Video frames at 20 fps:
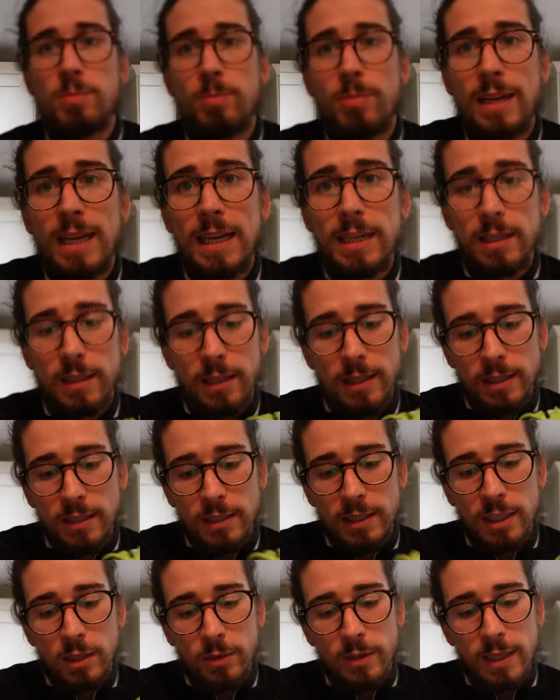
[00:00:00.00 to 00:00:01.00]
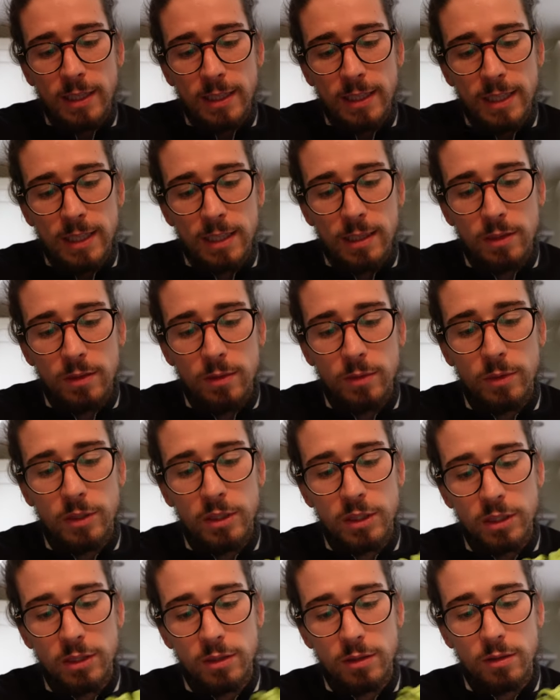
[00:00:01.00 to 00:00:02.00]
black interior here,
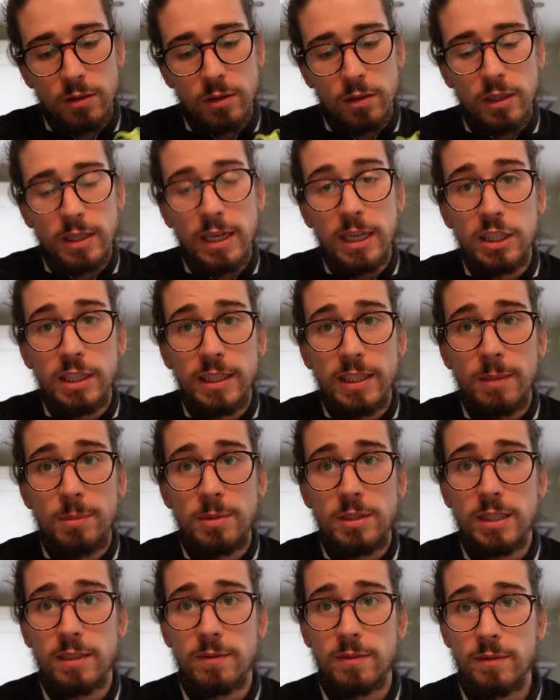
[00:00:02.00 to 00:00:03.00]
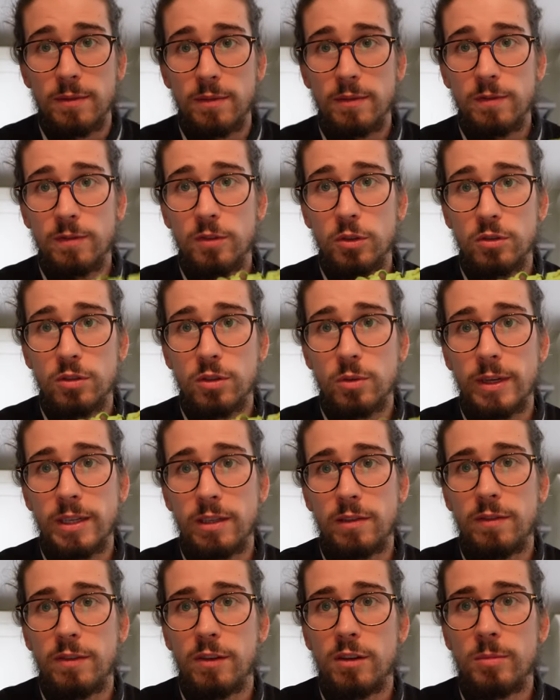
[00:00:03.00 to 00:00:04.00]
which just actually keeps your foot quite
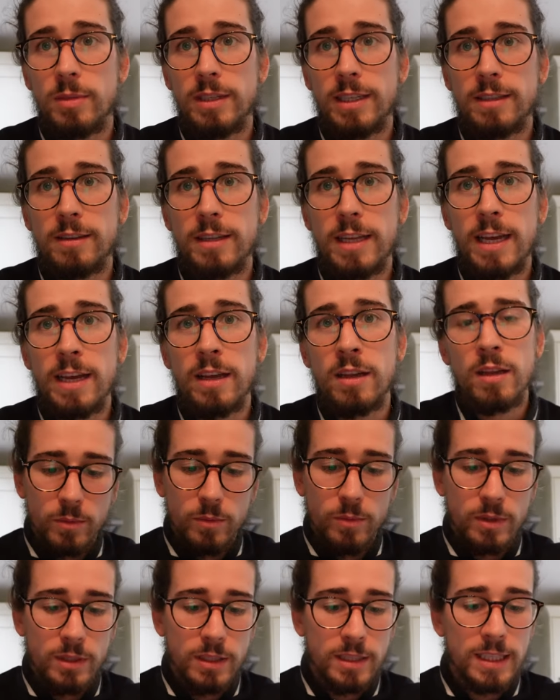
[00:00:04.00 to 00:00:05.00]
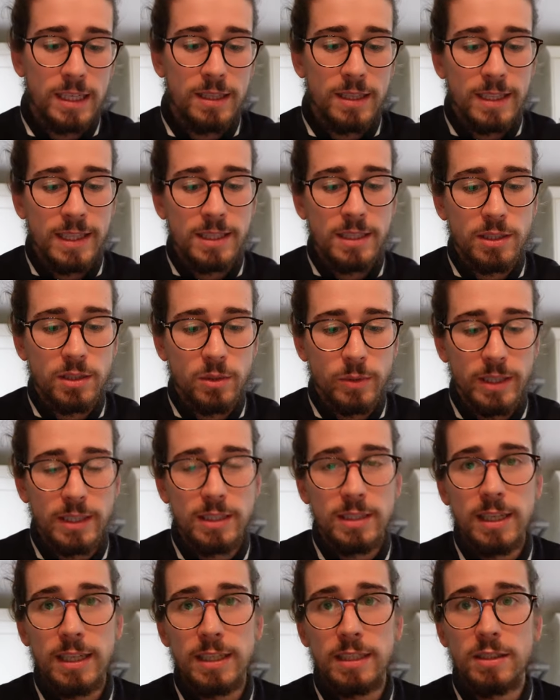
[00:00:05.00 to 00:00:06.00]
firmly in there. When you tie the laces quite
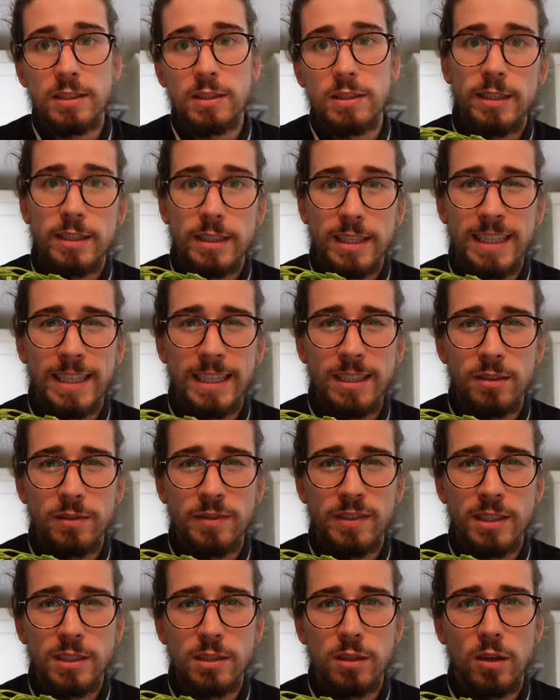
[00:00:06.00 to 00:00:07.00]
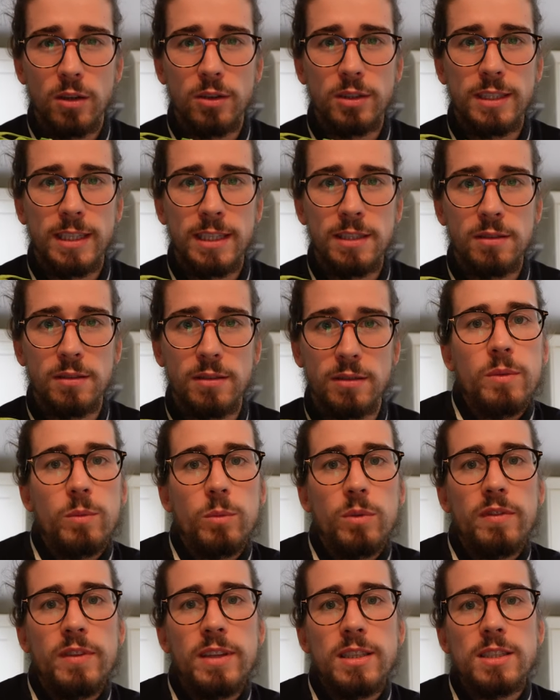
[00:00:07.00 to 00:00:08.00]
tight, your heel feels locked in.
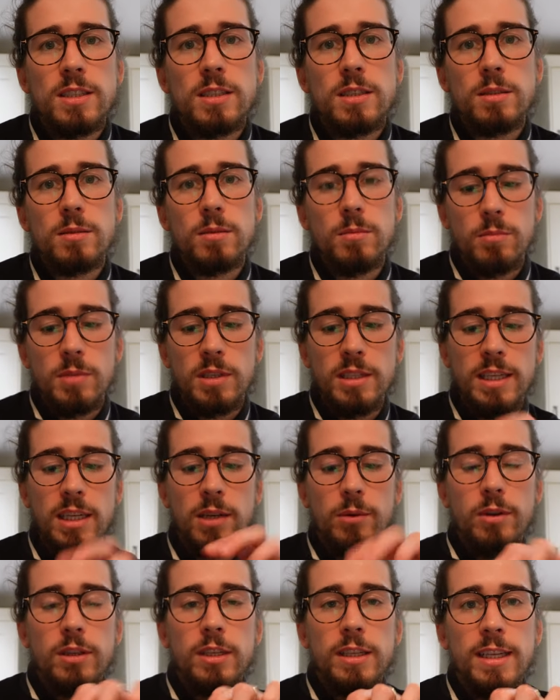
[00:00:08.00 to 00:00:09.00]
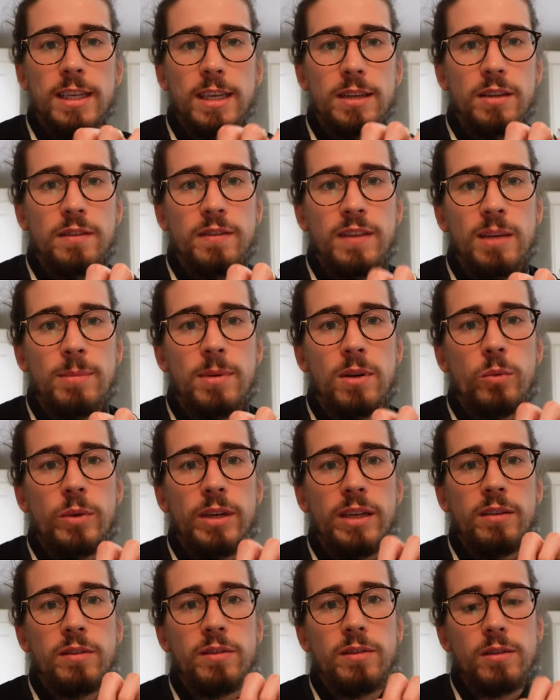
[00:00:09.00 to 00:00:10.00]
With this material here, the
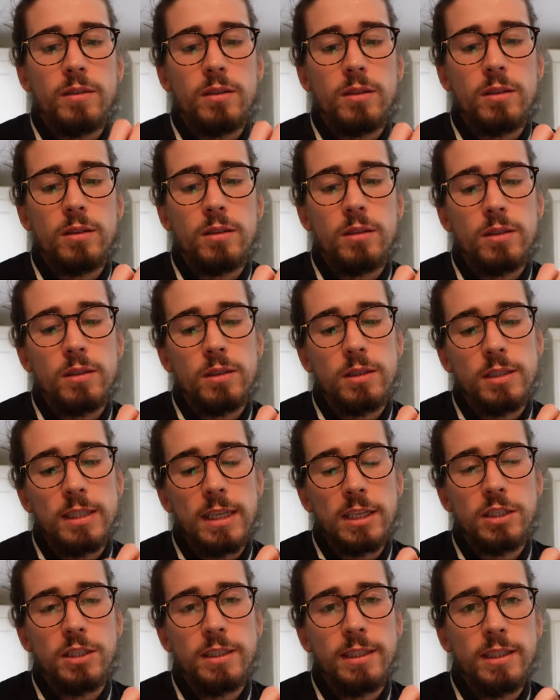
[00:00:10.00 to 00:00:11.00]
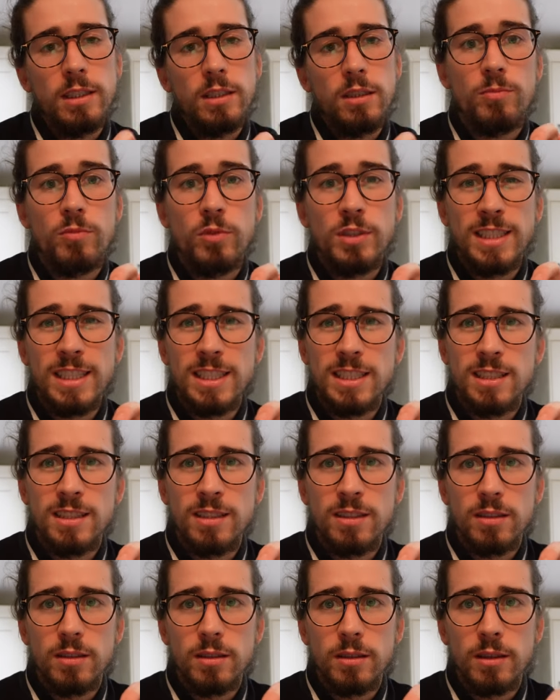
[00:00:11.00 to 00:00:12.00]
Vaporweave, it's actually resistant,
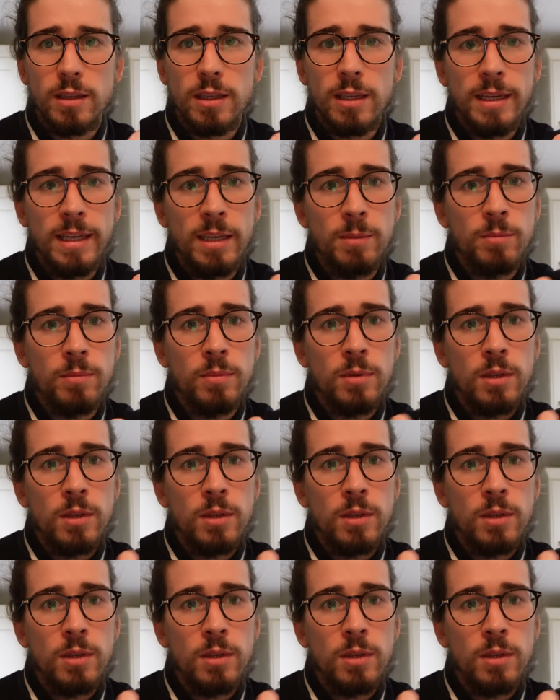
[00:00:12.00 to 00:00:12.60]
the claim.